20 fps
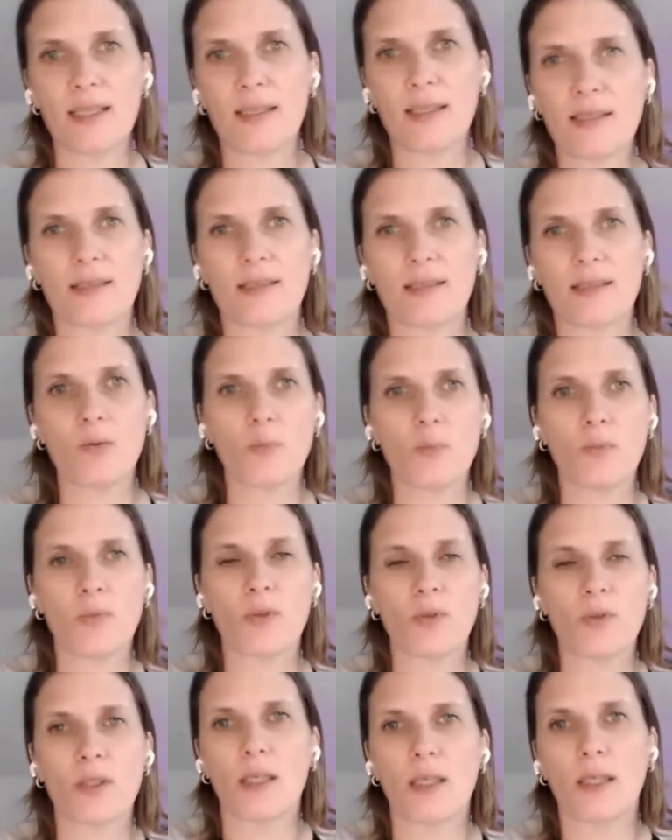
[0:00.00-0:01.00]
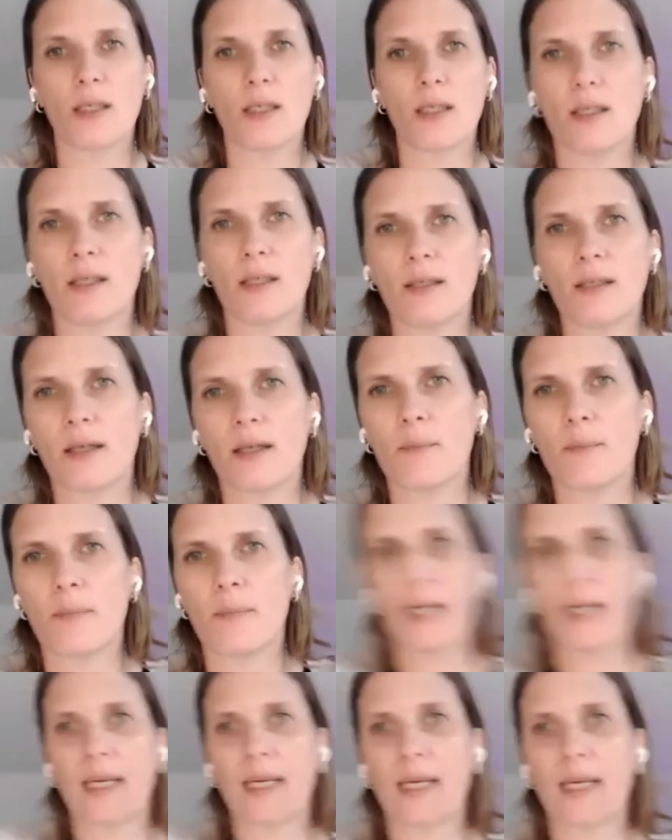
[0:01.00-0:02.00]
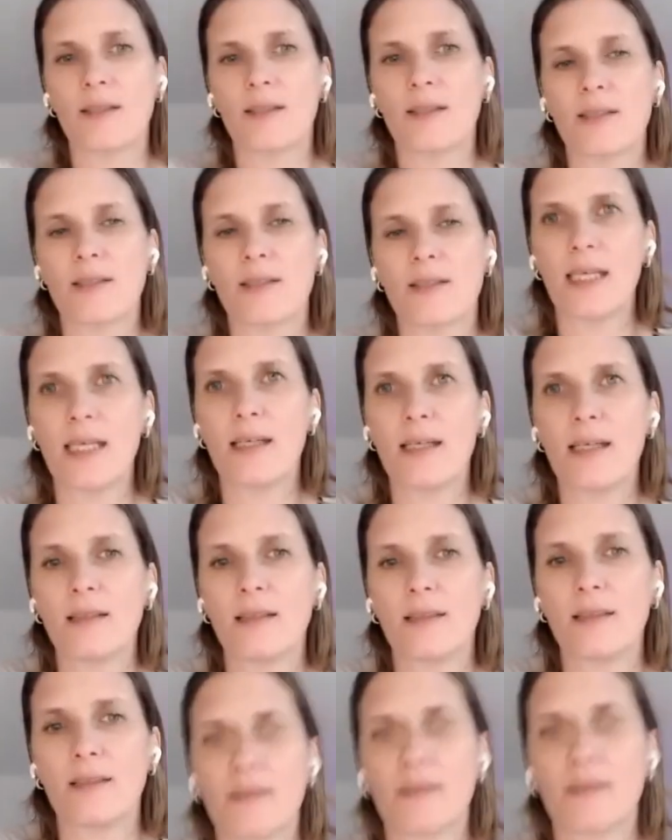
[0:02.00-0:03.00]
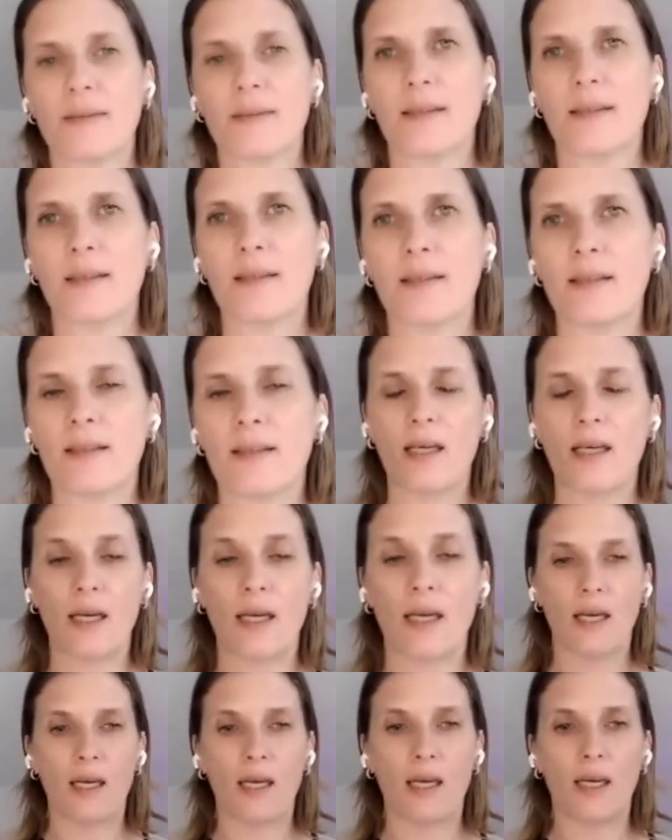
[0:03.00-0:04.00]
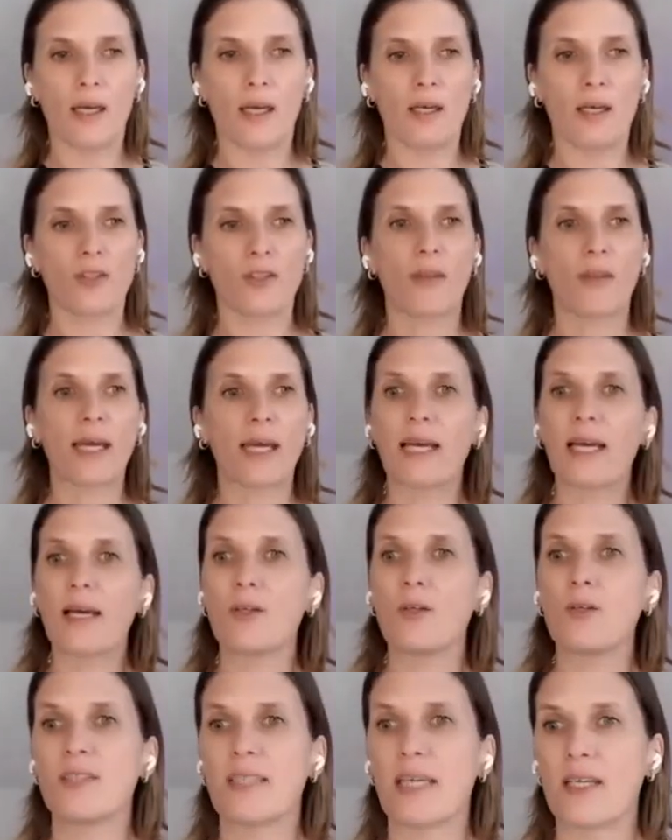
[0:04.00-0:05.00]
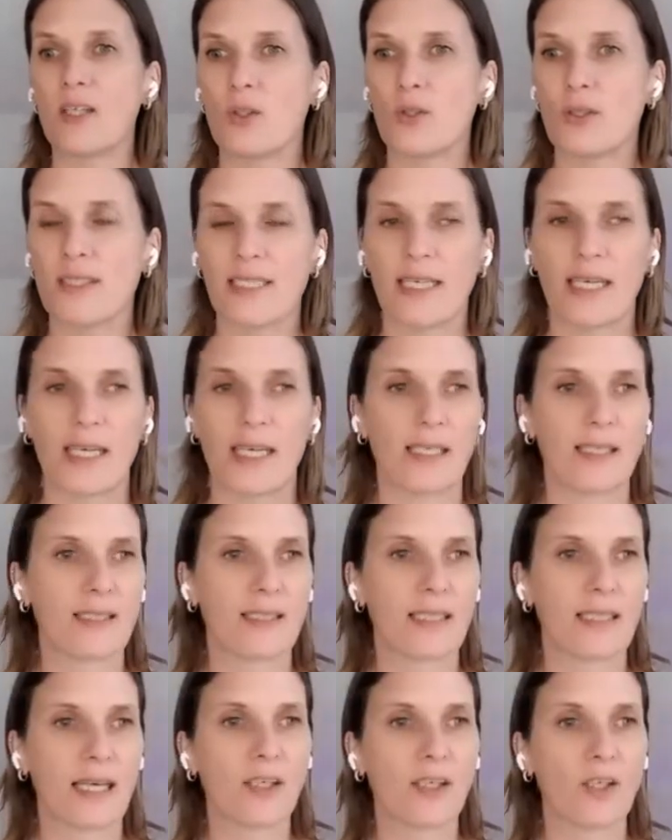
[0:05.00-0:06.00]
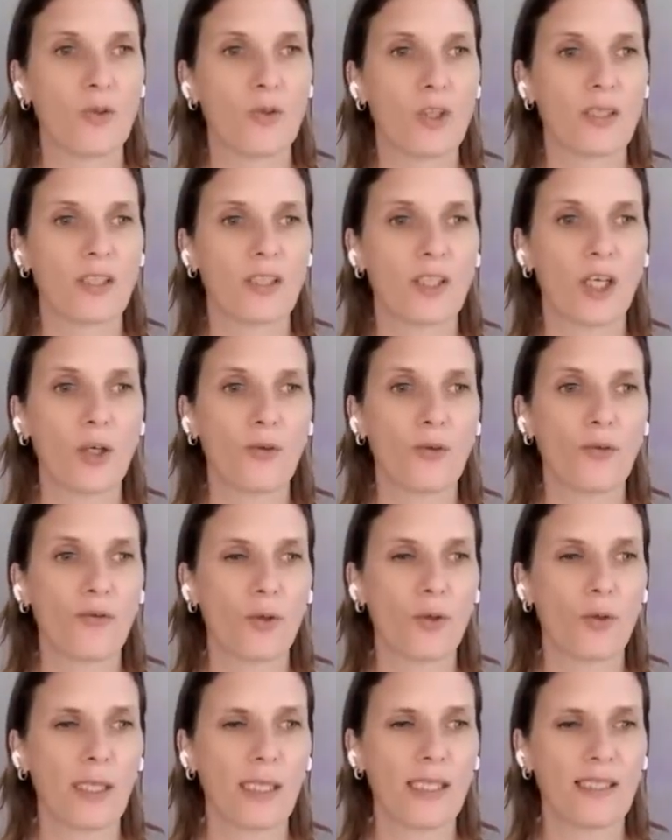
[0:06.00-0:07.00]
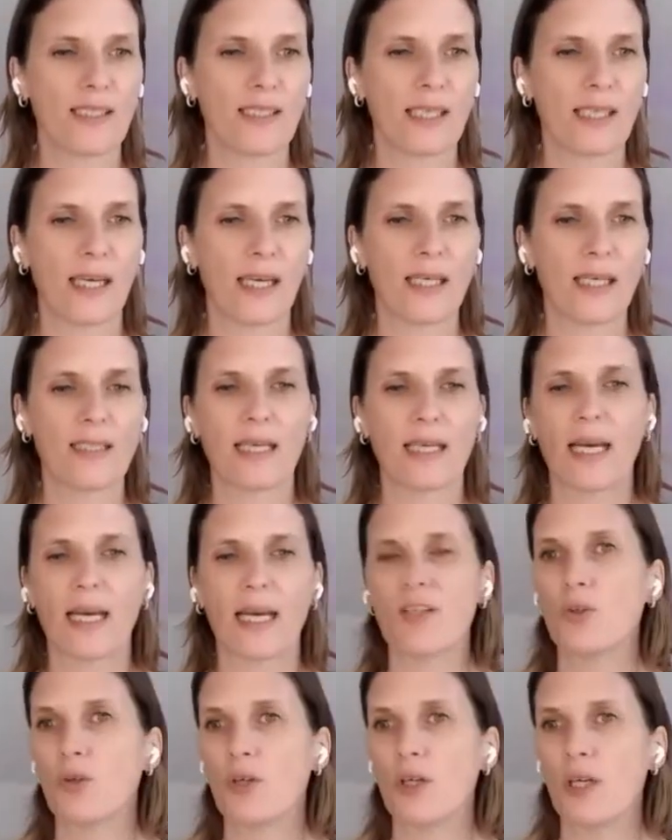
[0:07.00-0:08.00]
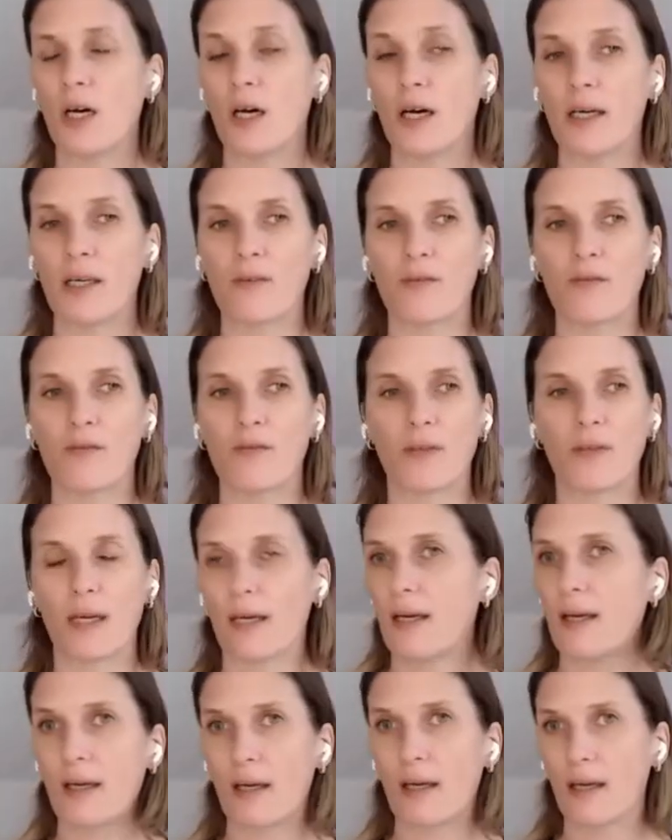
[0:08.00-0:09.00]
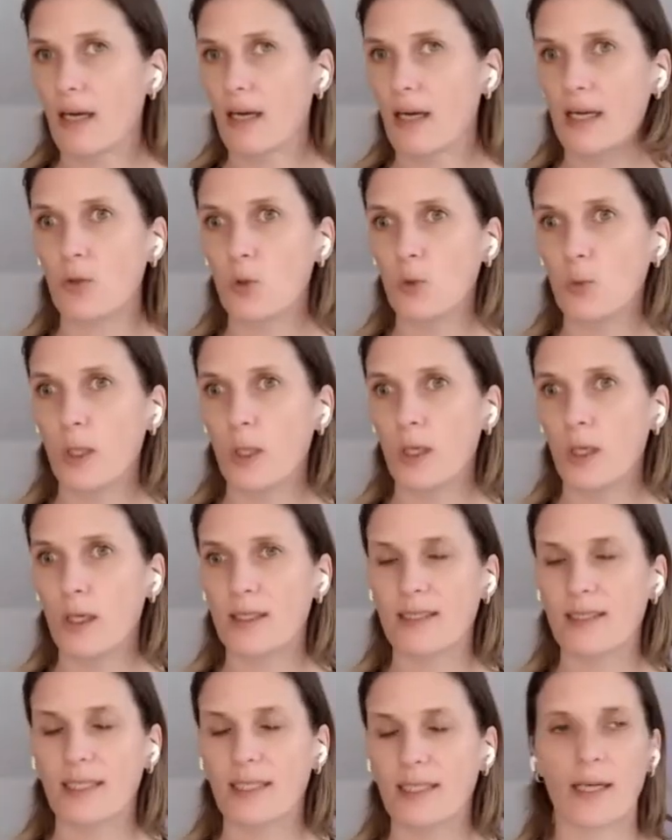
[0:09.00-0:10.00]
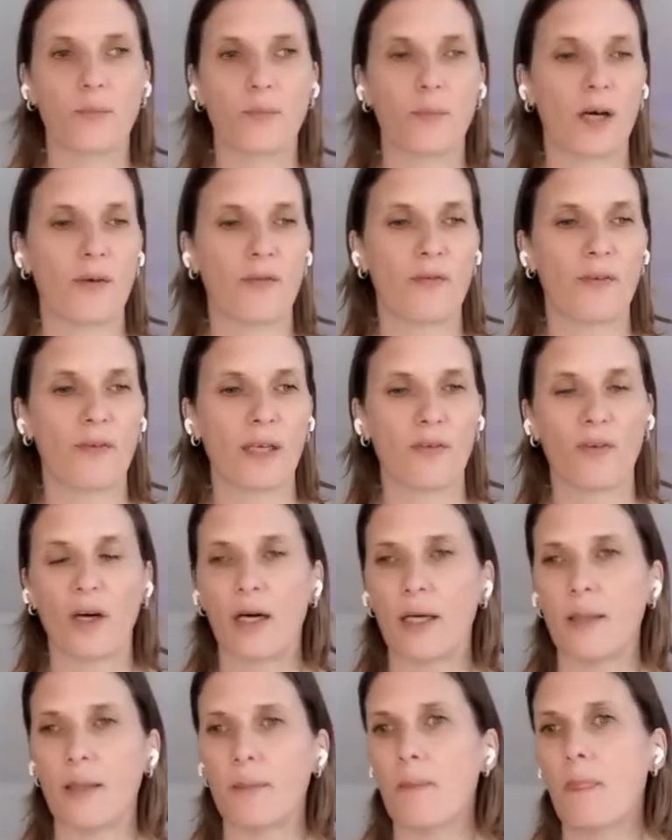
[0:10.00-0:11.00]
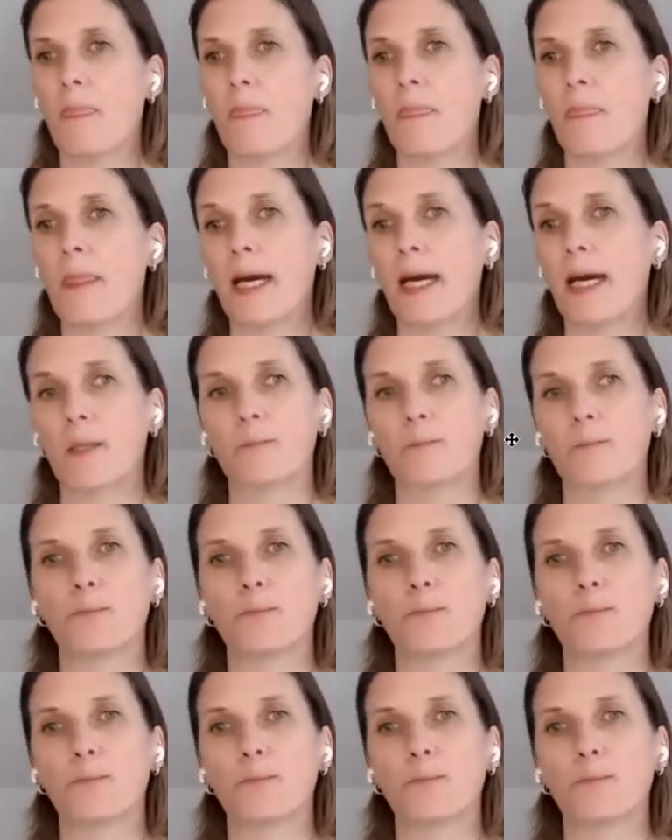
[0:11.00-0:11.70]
so that, oops, that I'm back in the scene. So that's how you set your scenes, and you just go through these scenes as you're live and it all works out perfectly fine. Now,